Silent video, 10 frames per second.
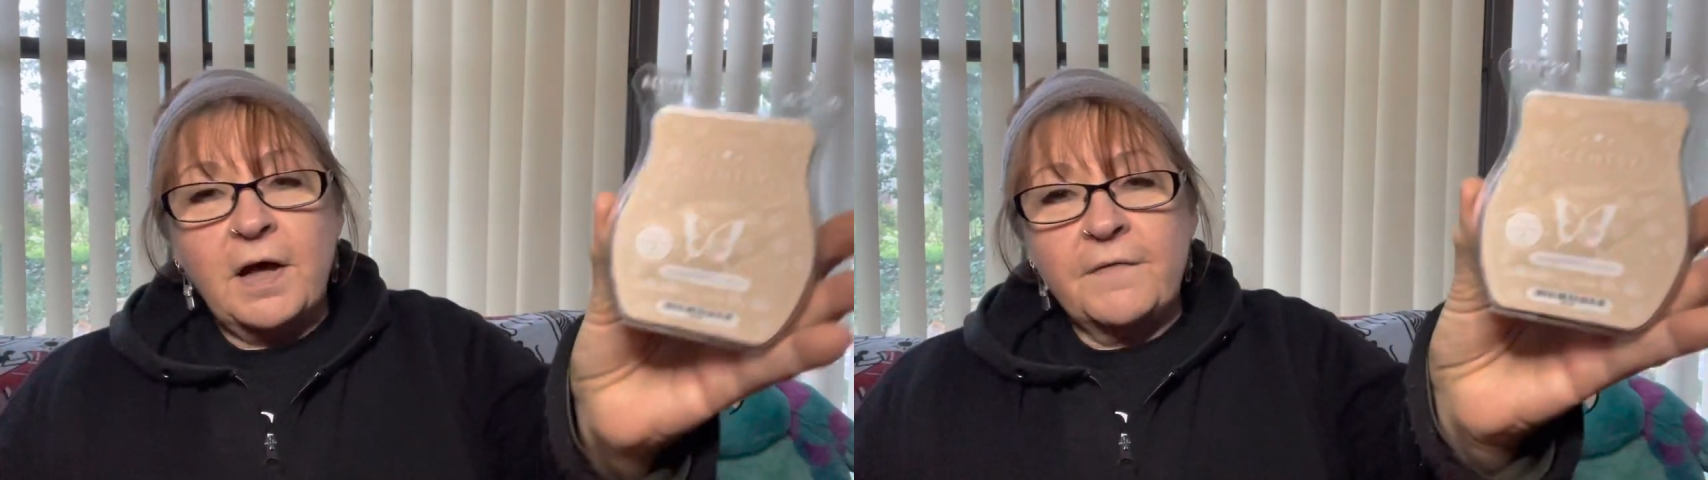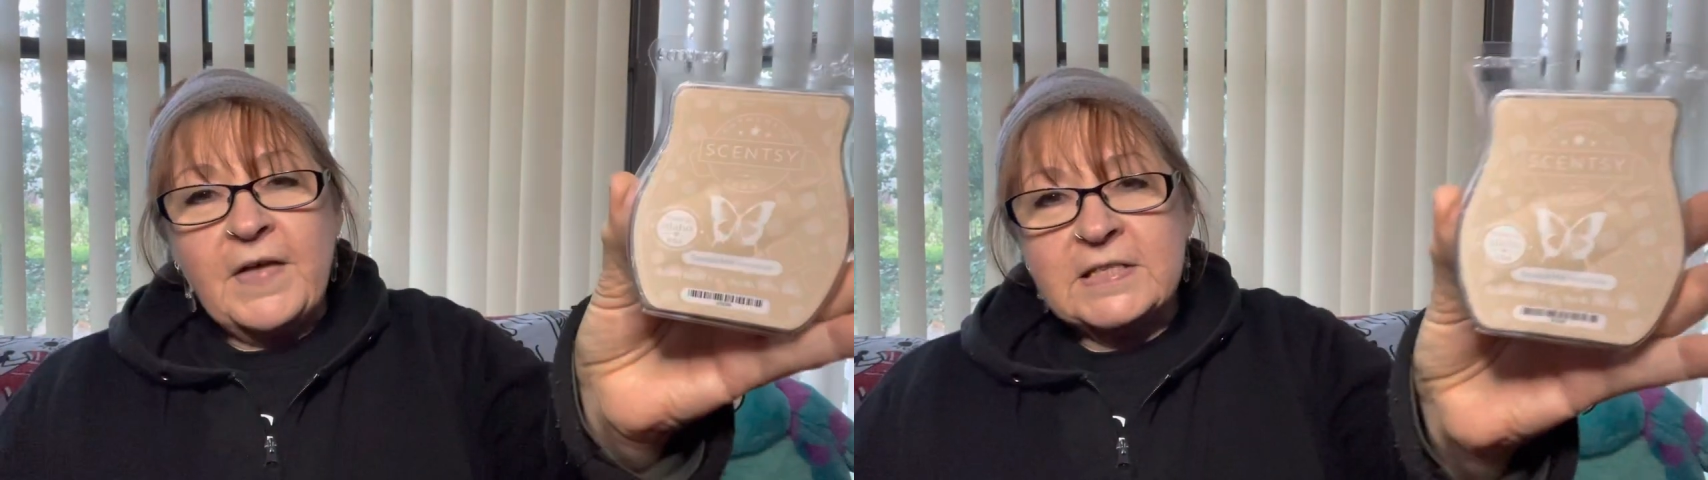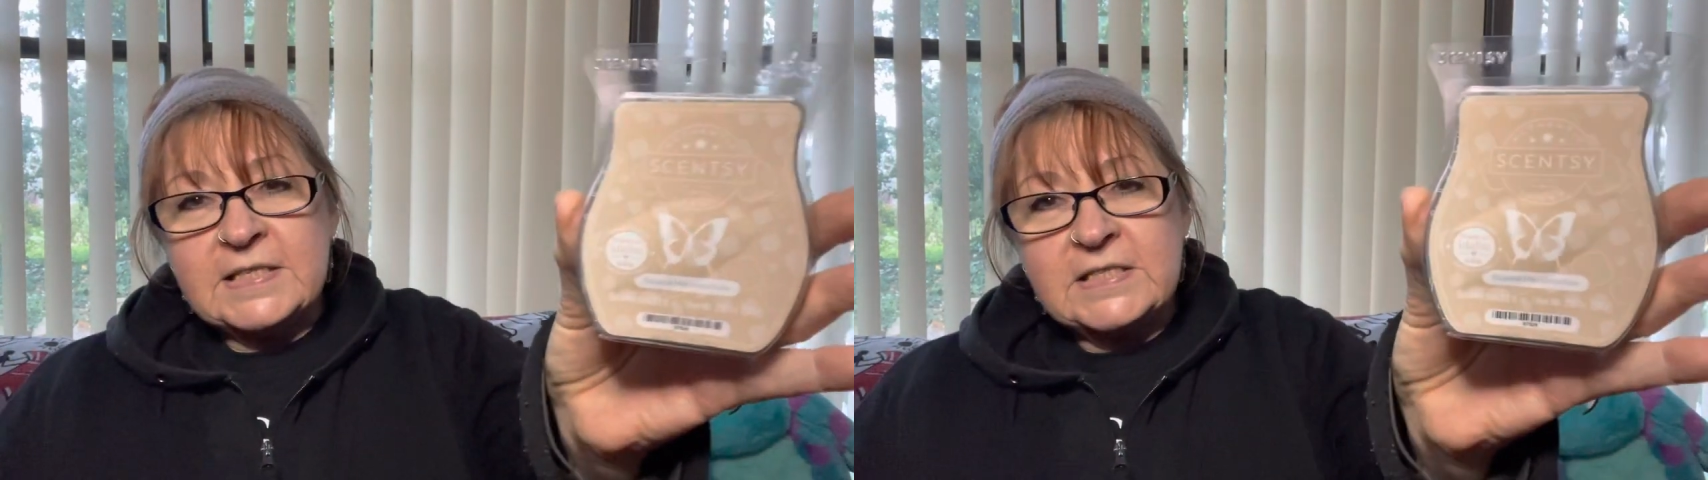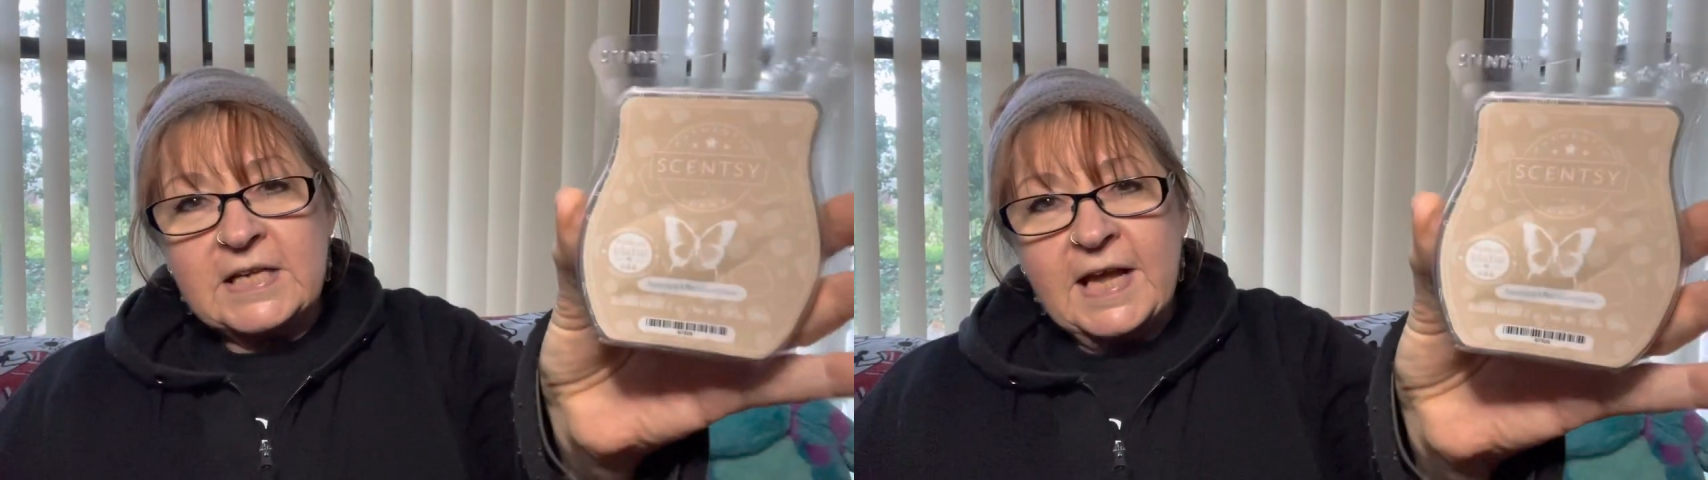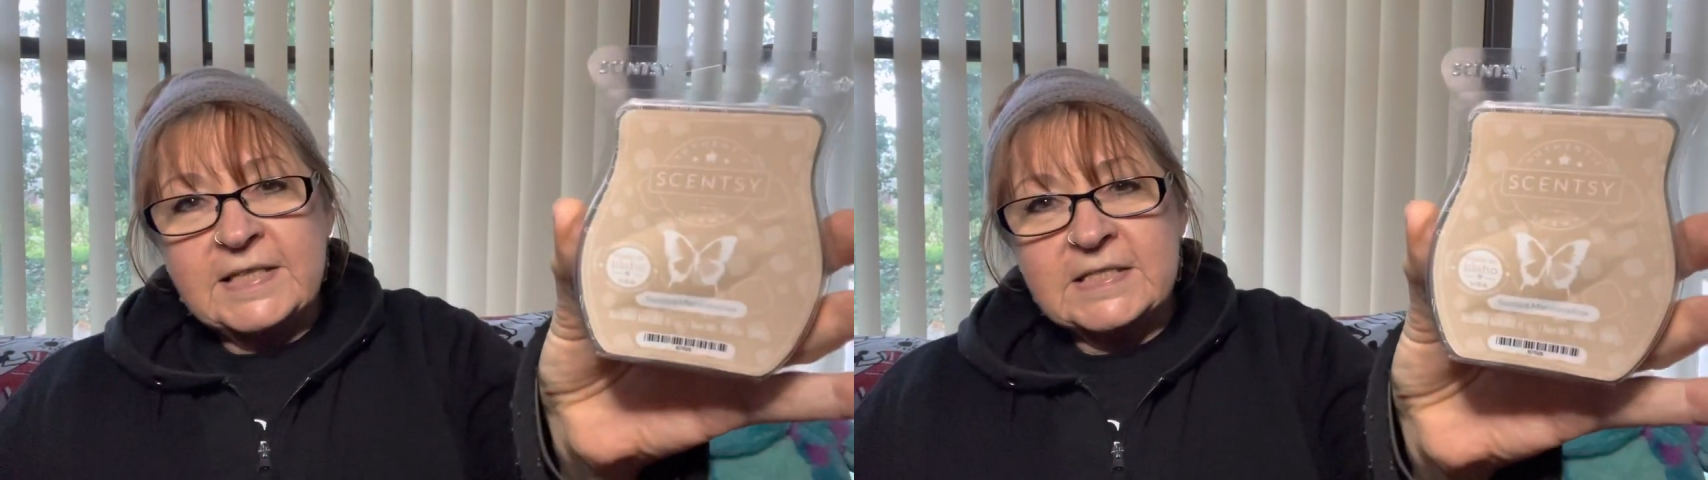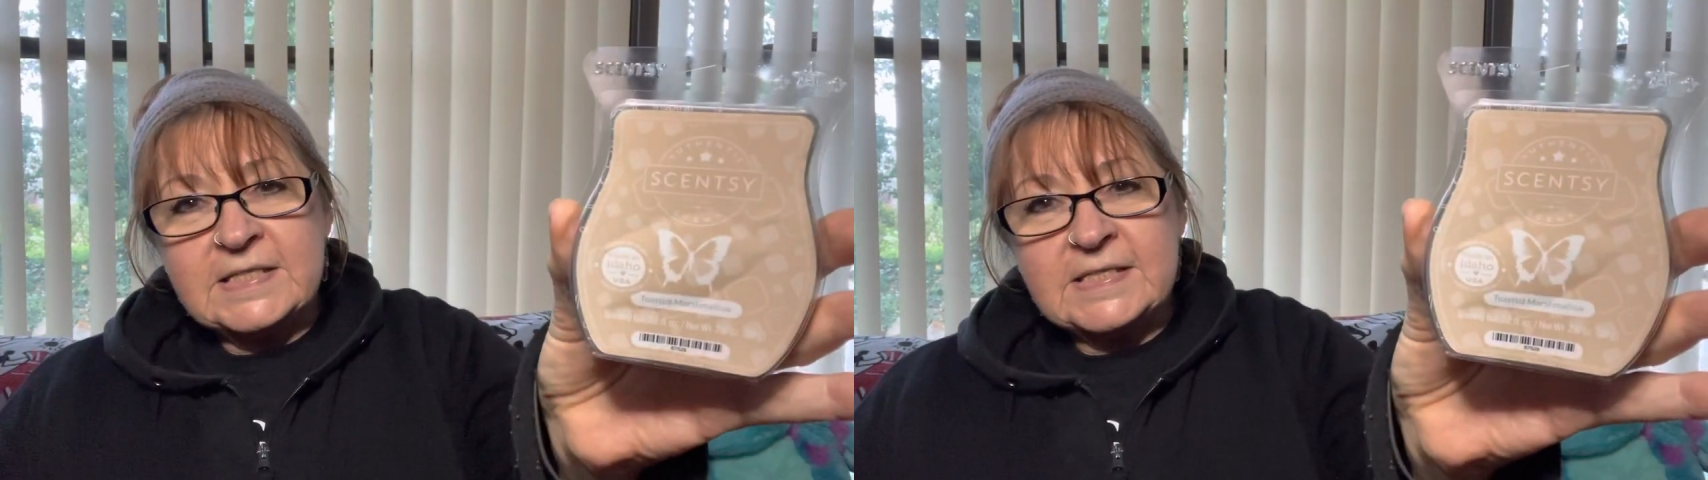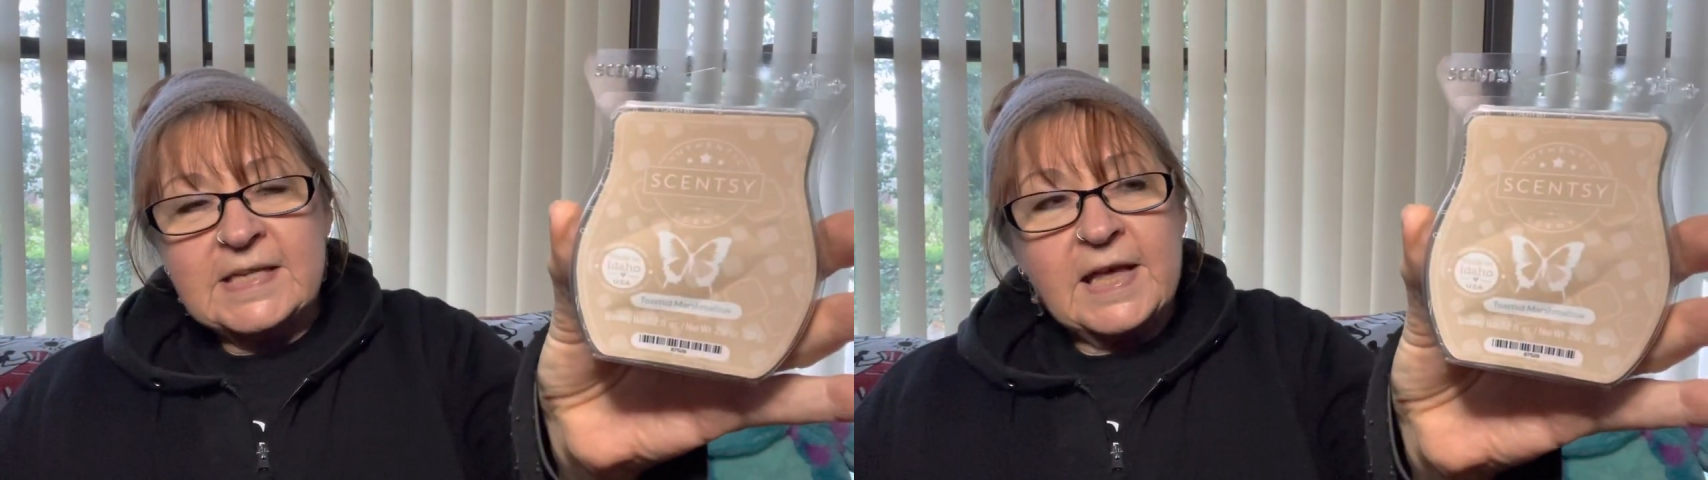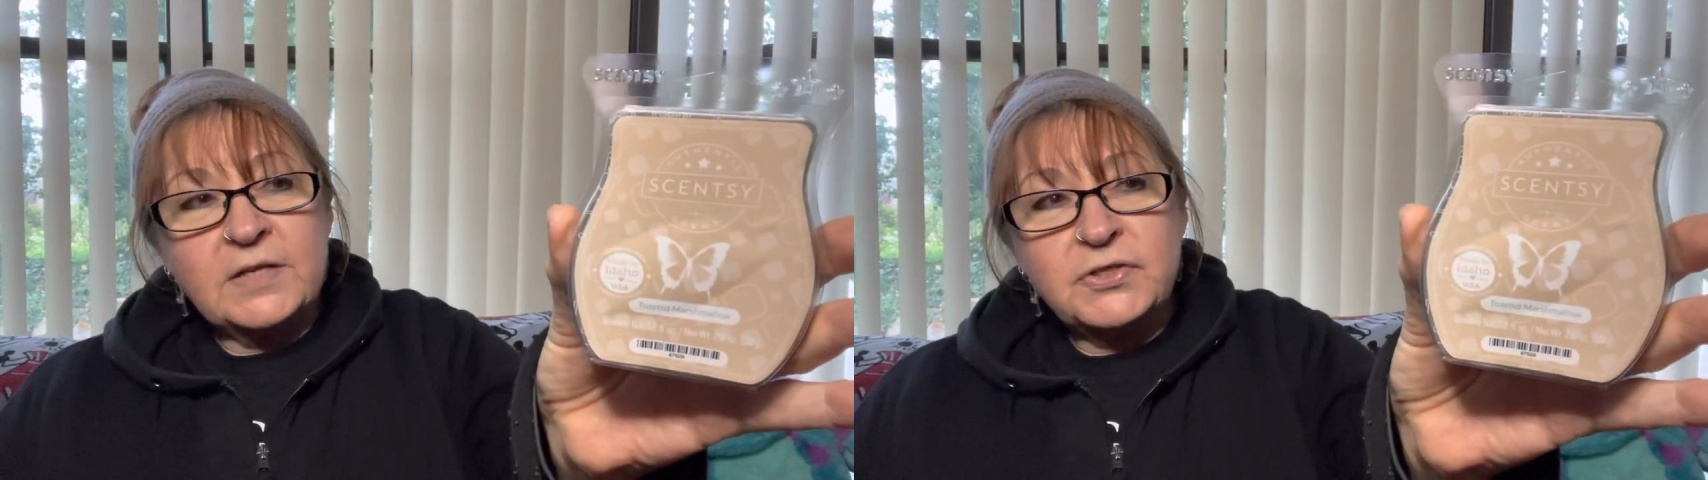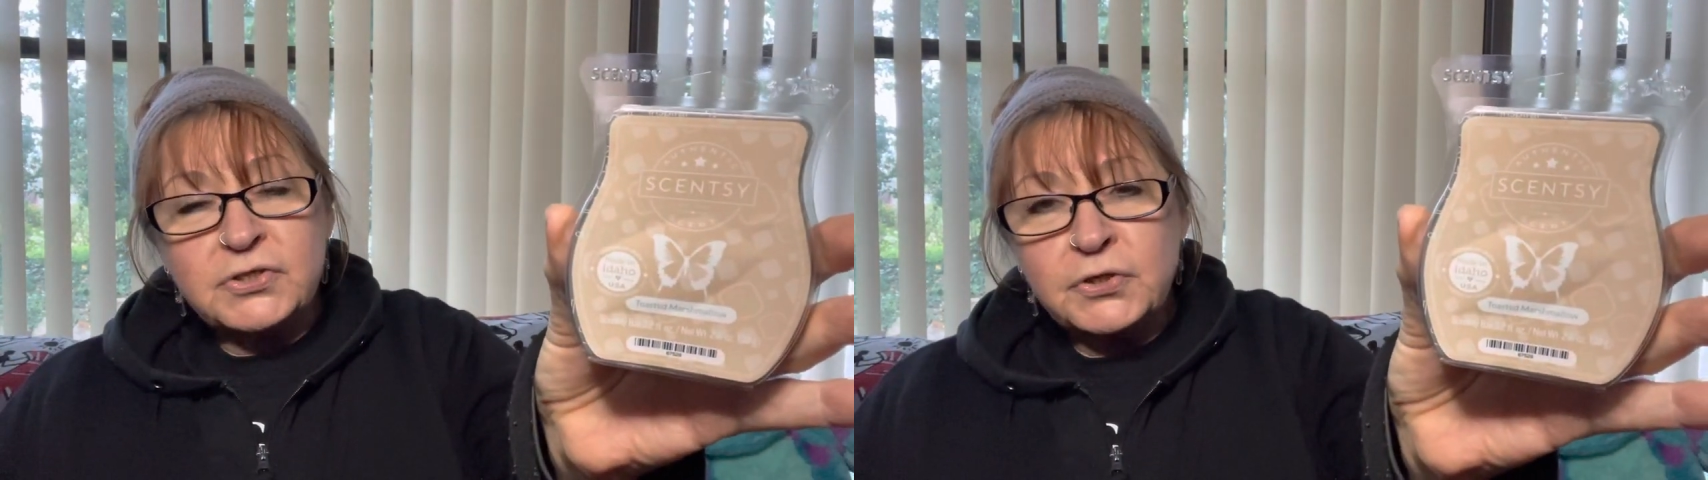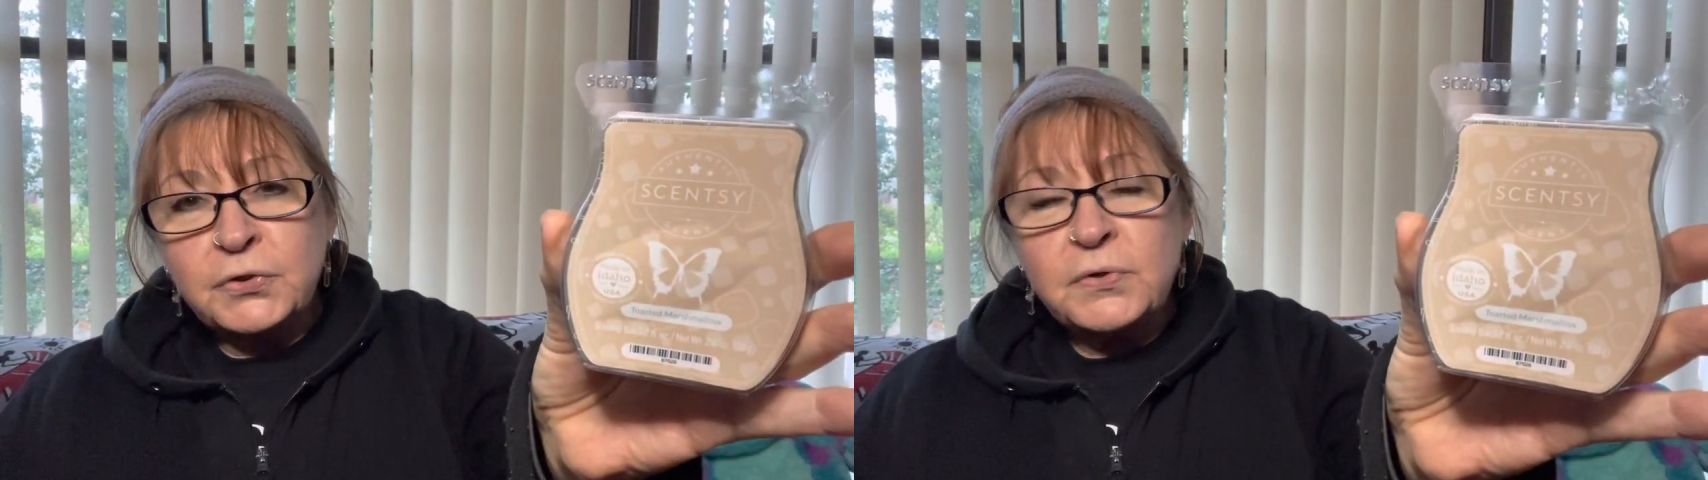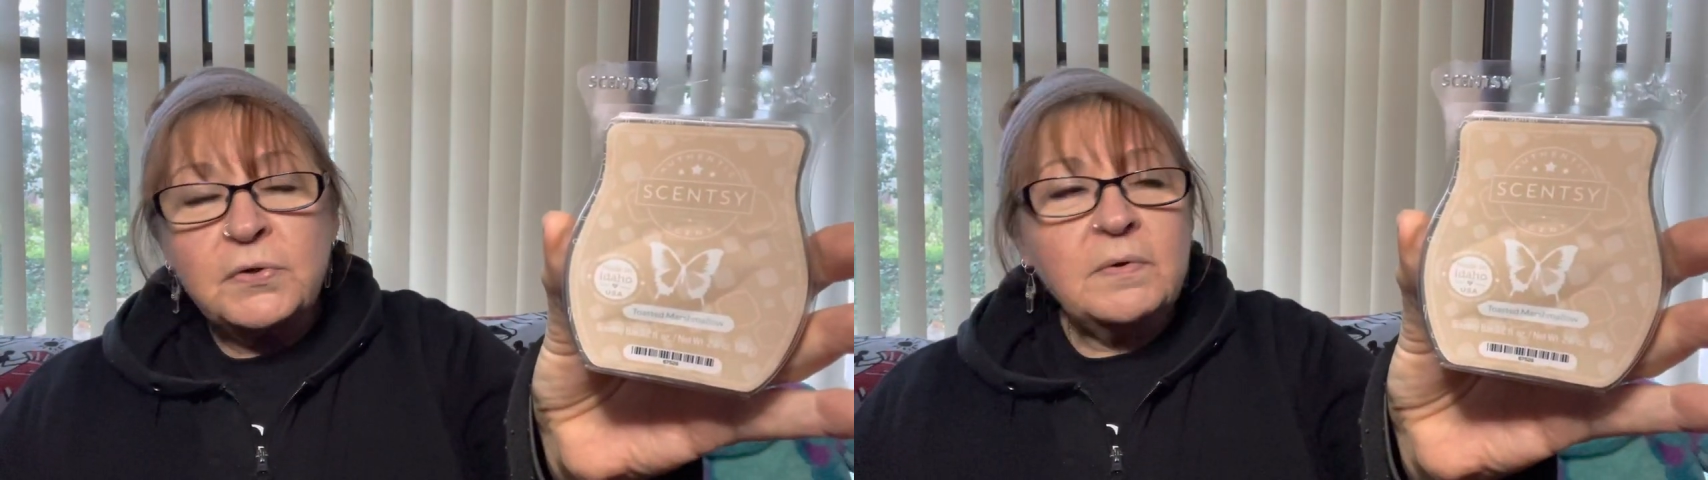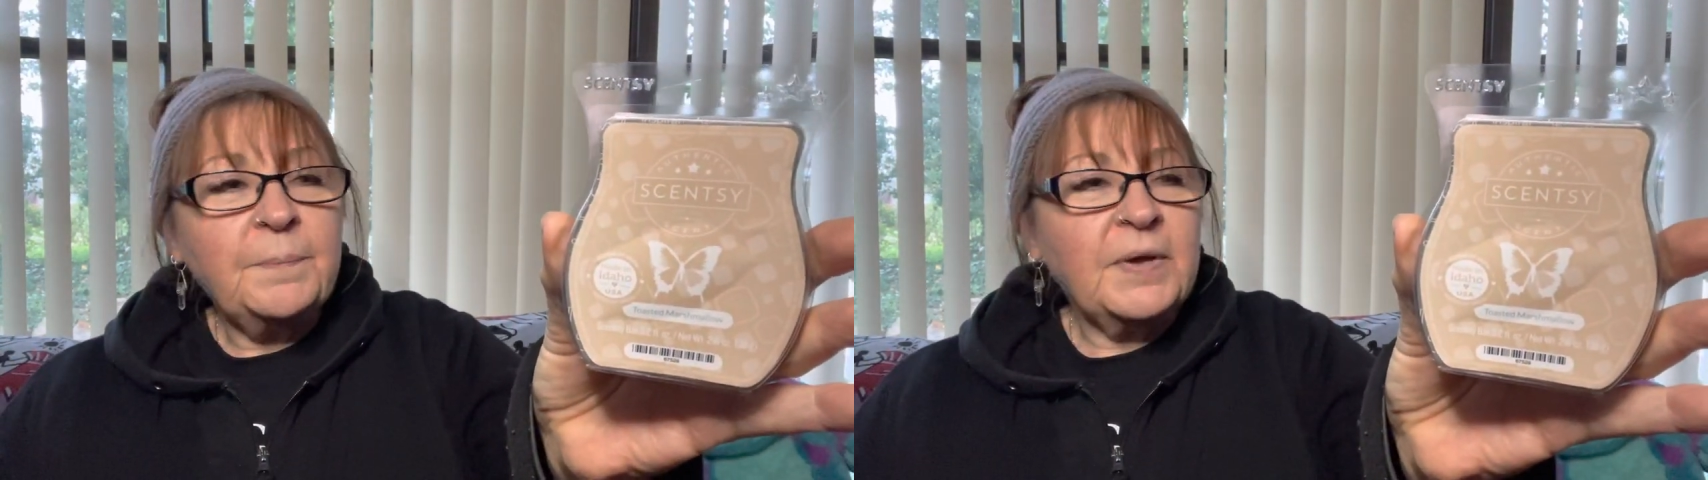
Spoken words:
I've actually changed this down to two,